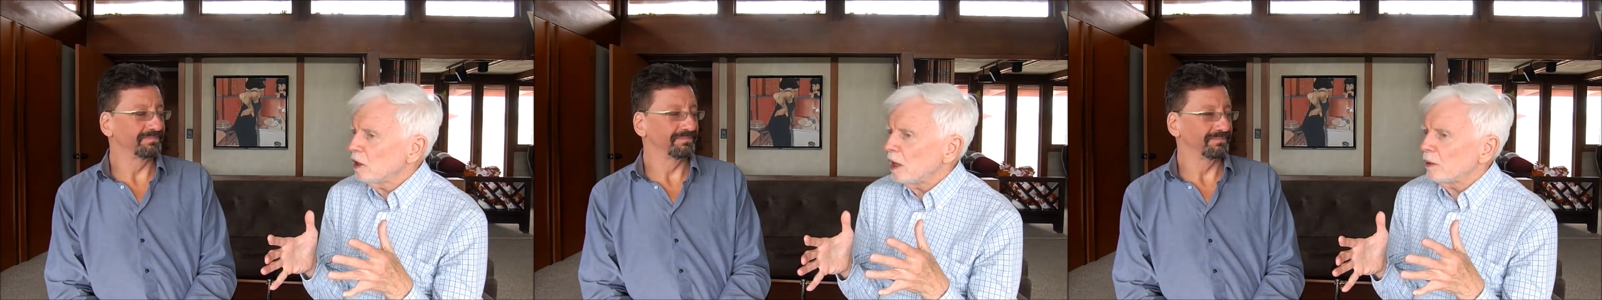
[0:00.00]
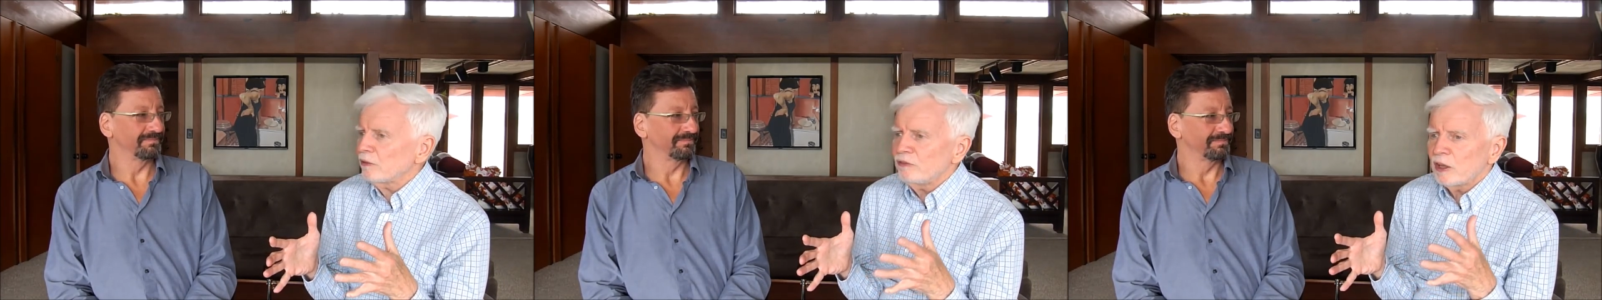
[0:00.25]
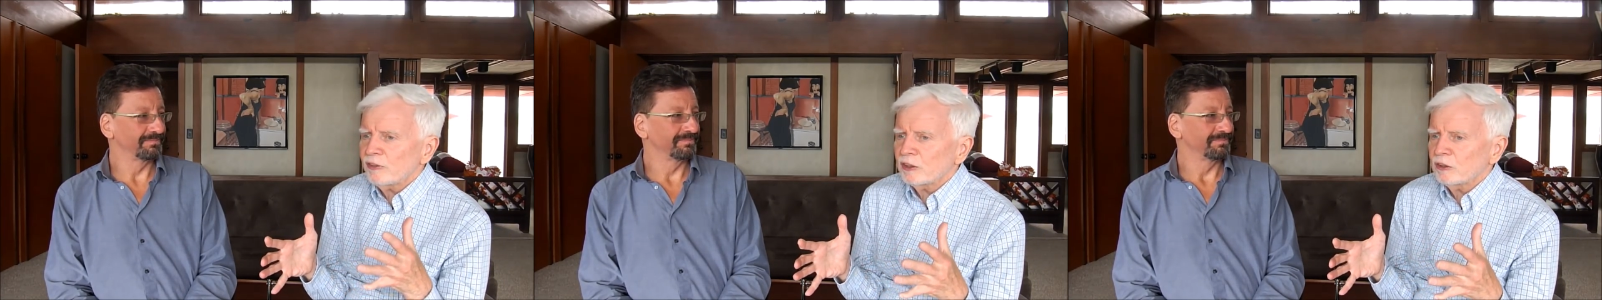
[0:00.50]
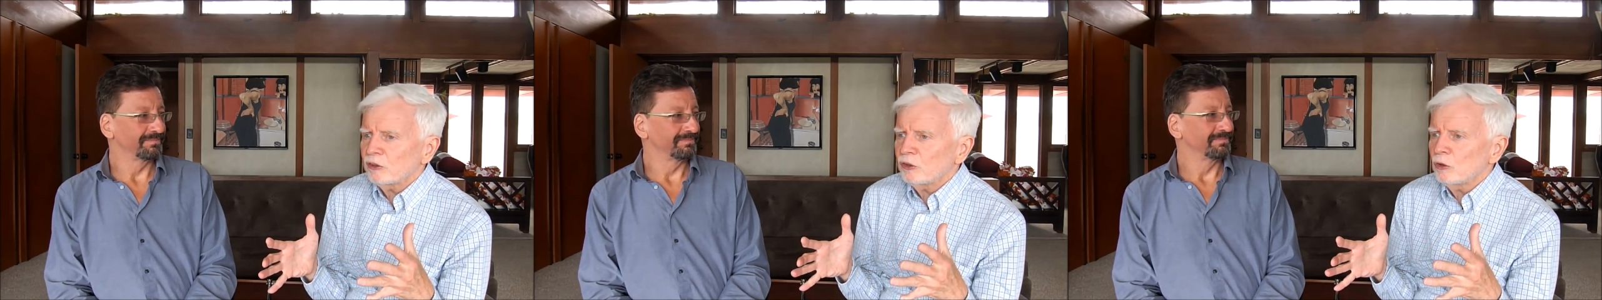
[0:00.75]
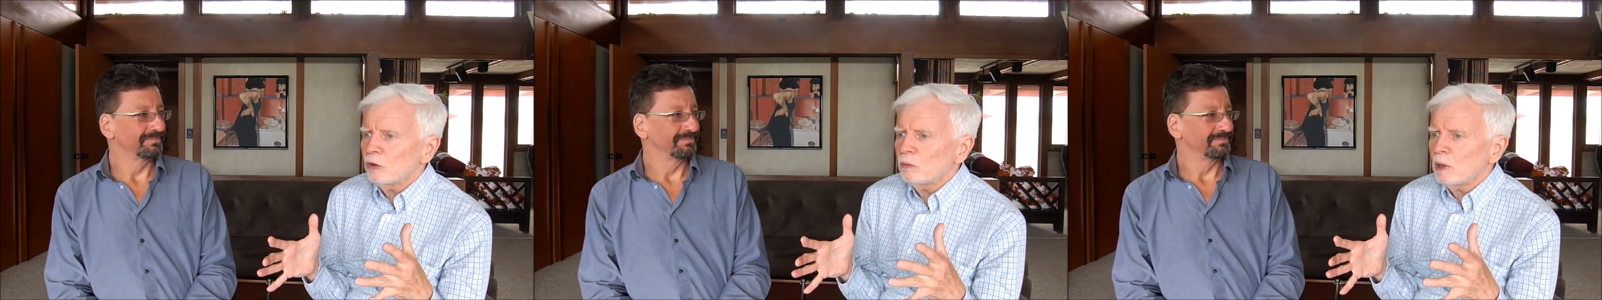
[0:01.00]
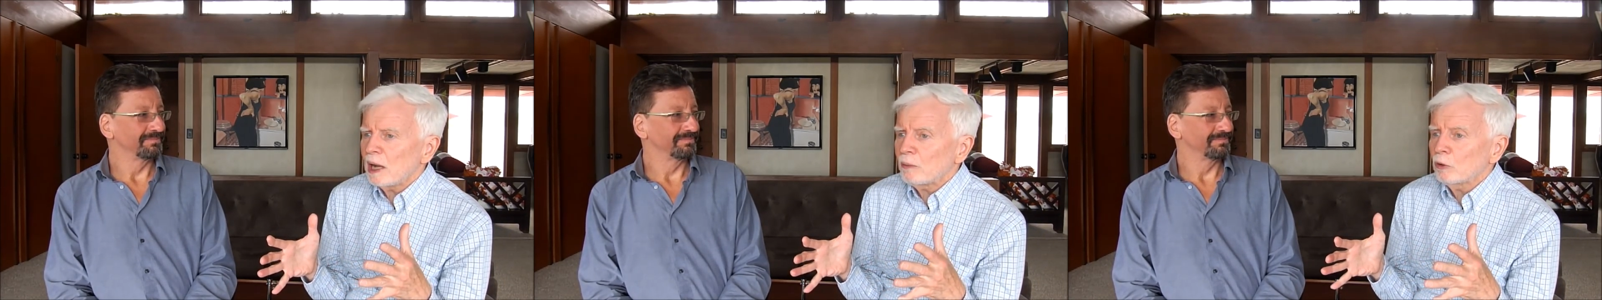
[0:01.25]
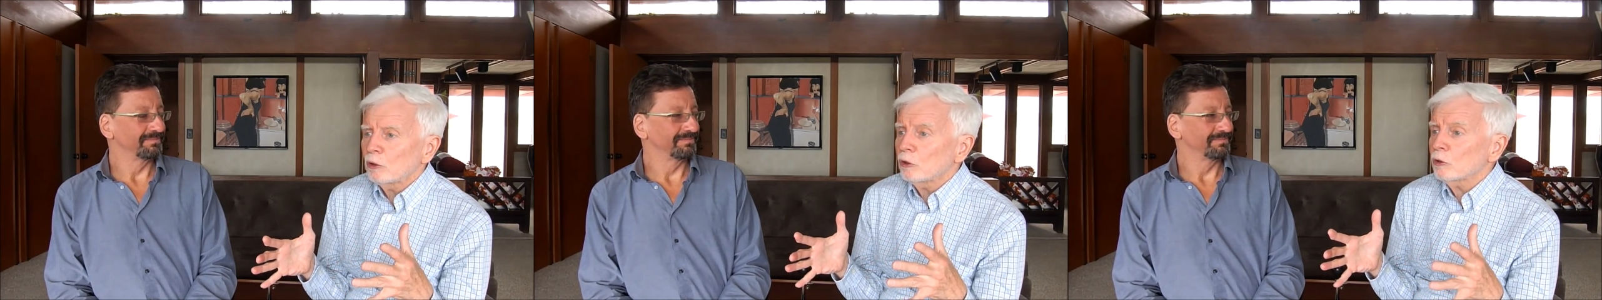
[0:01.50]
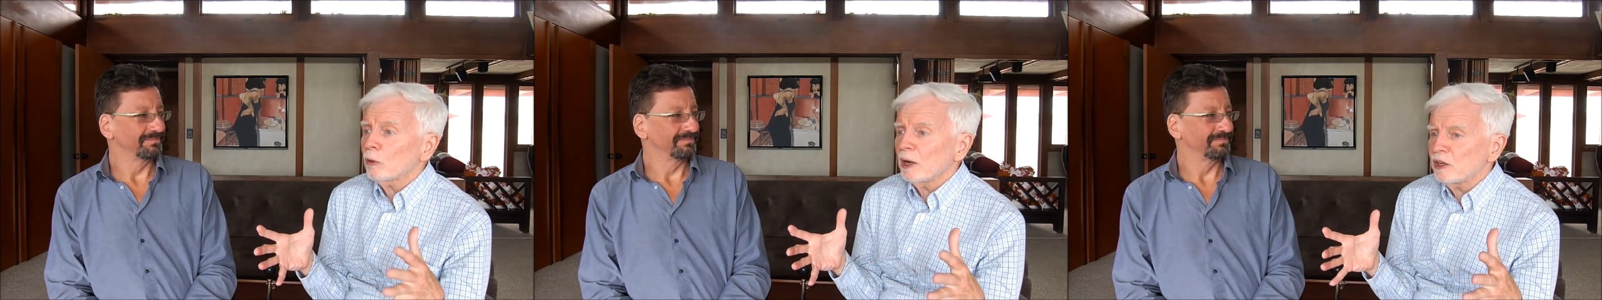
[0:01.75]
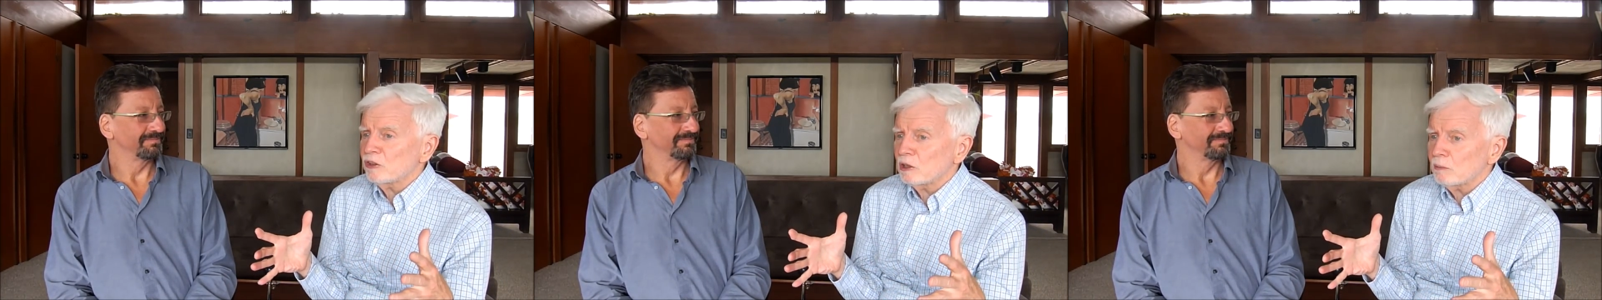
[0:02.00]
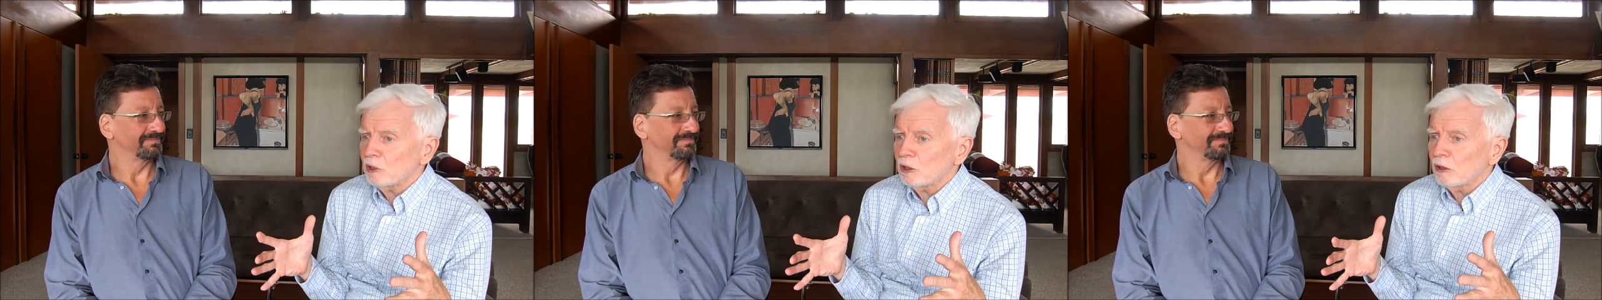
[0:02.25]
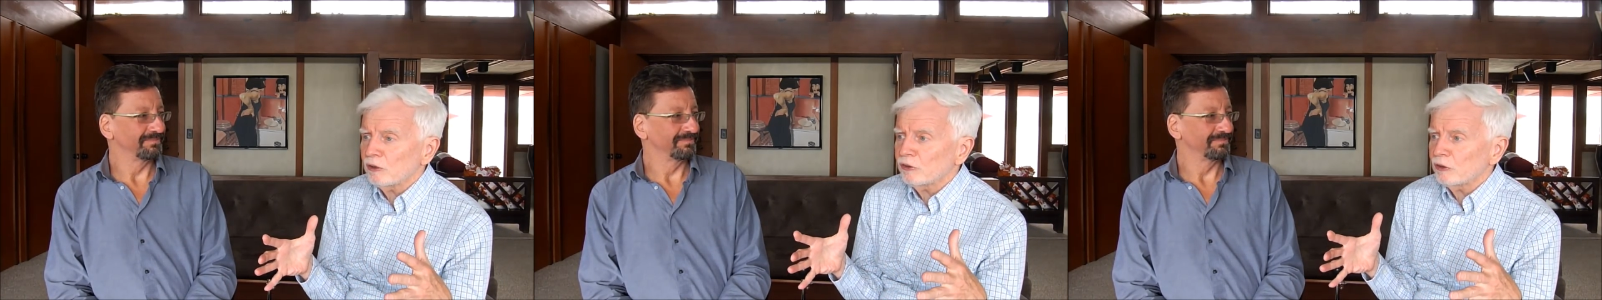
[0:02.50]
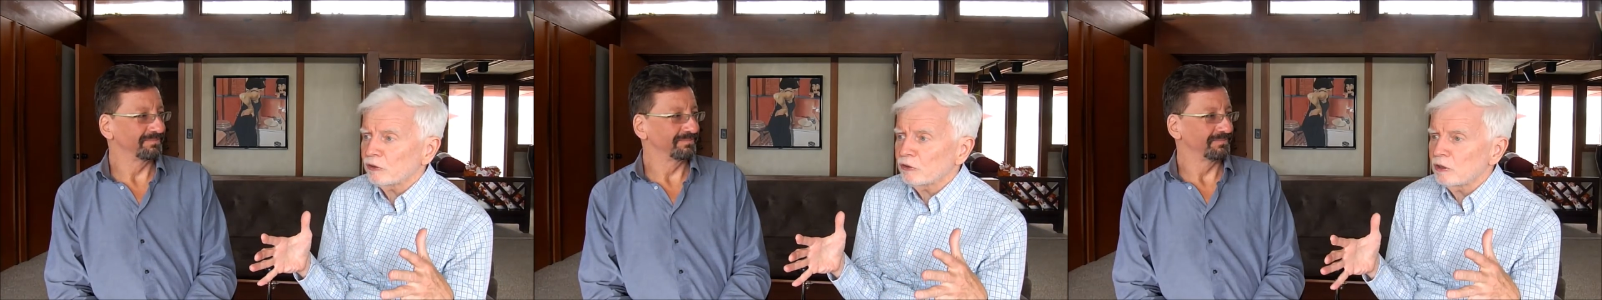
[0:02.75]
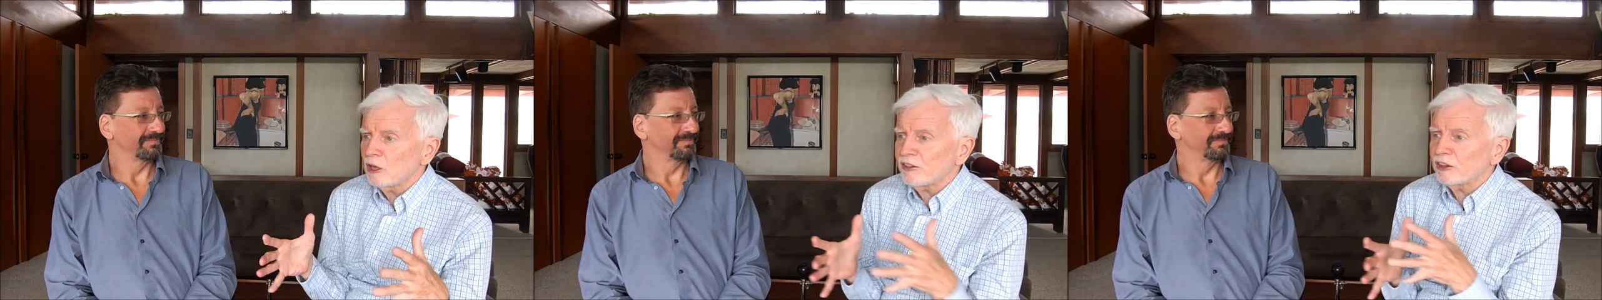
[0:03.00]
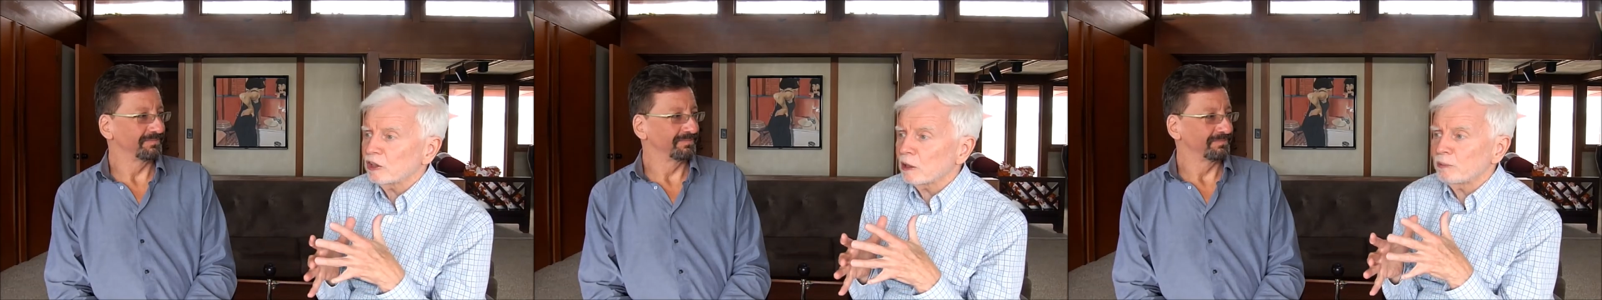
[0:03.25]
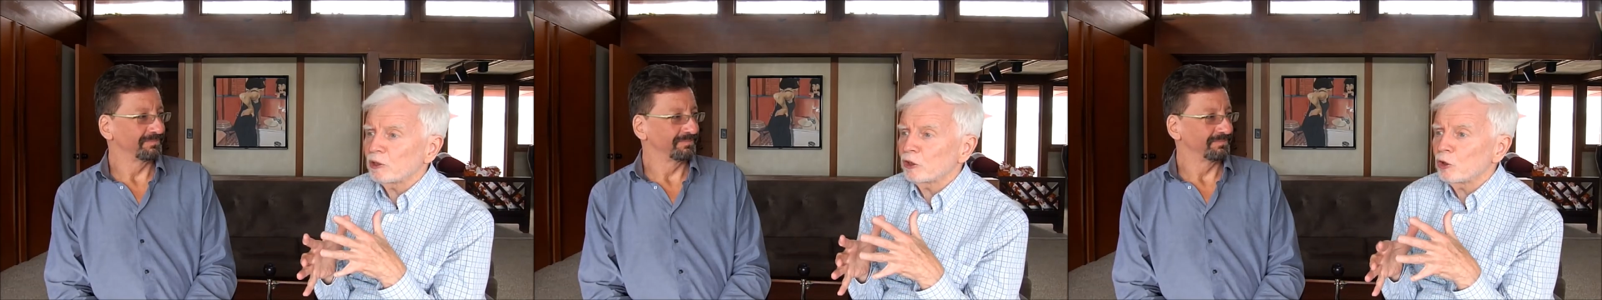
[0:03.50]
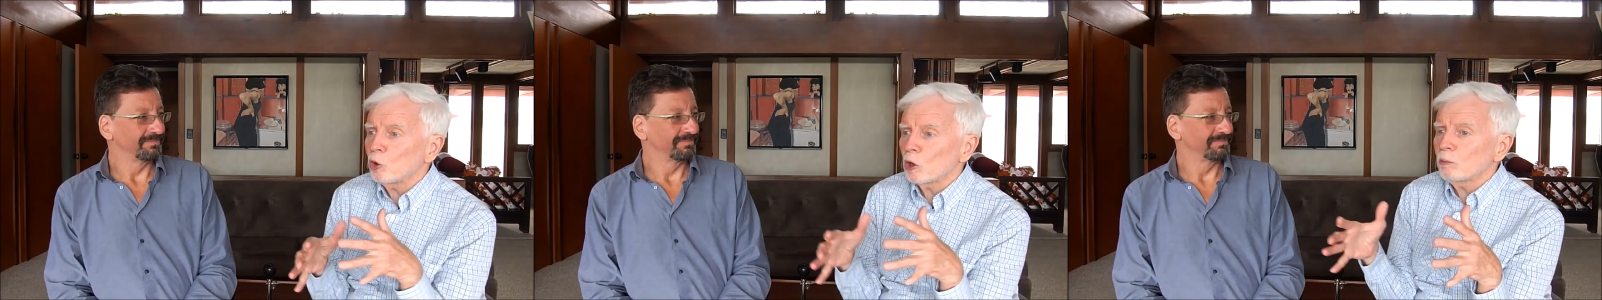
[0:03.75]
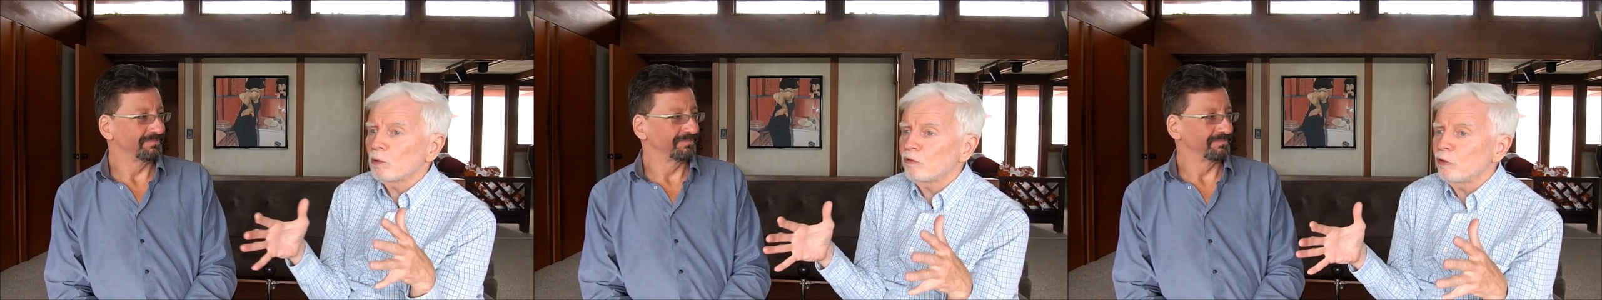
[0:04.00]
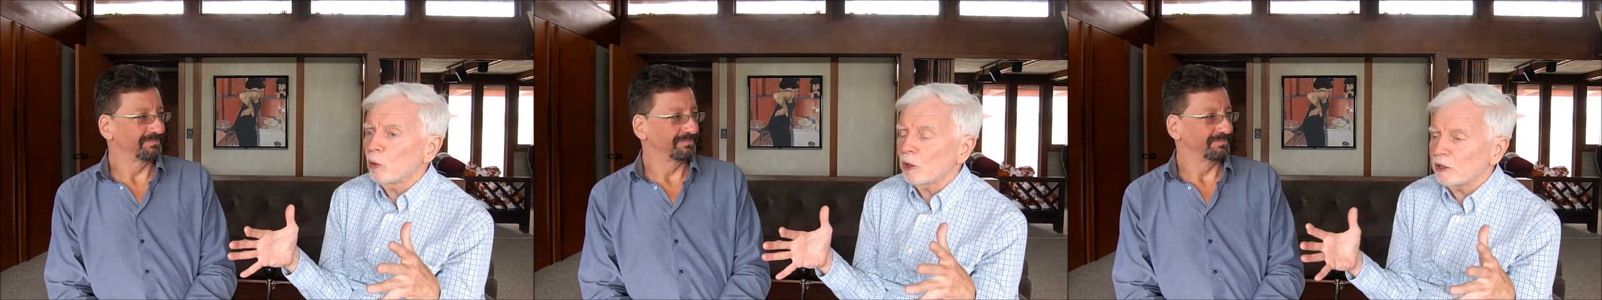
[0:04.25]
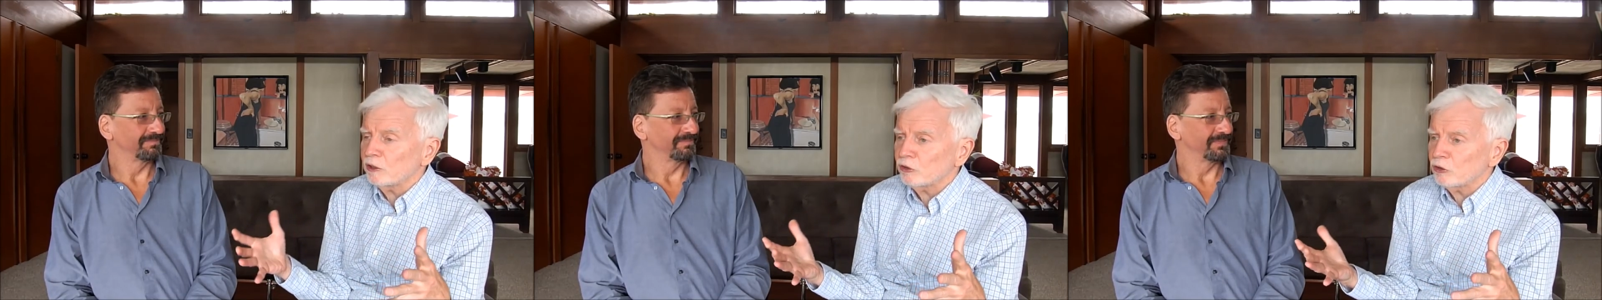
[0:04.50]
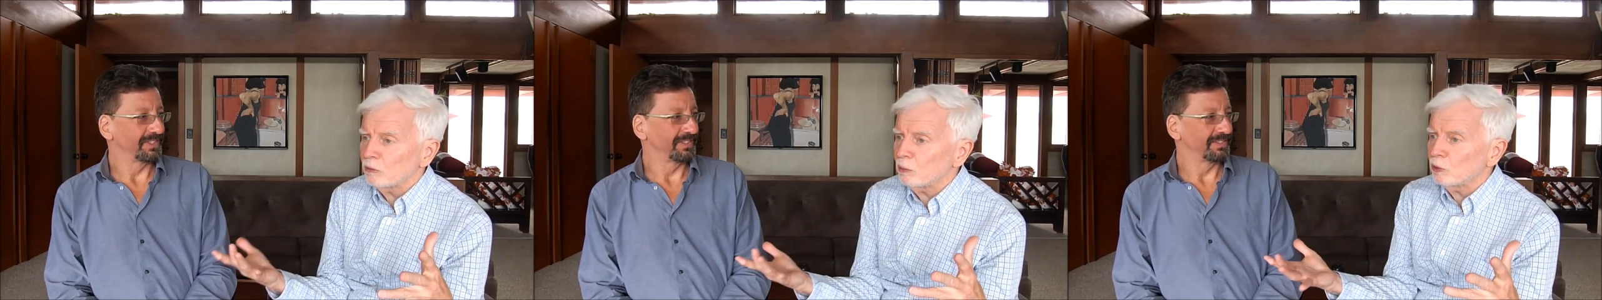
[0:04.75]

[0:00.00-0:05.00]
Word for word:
Speaker 1: I would have nothing to do, I will go crazy because there's nothing there but a horrible void, this is the